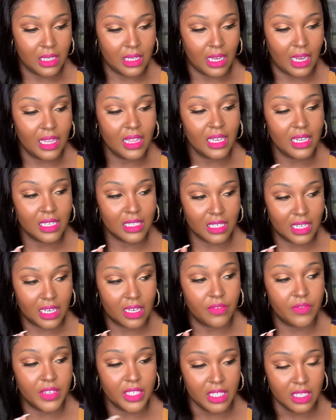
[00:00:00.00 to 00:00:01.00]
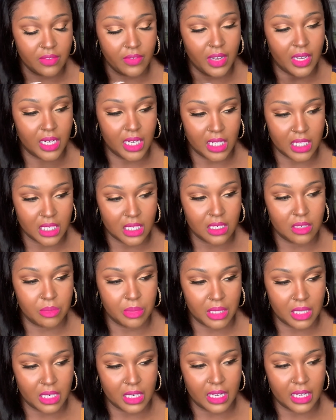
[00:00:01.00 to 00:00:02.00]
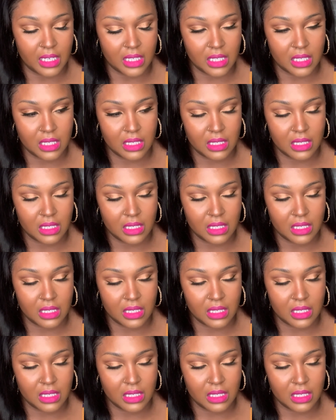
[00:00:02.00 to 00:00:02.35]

I think yeah, the Fenty foundation will be the next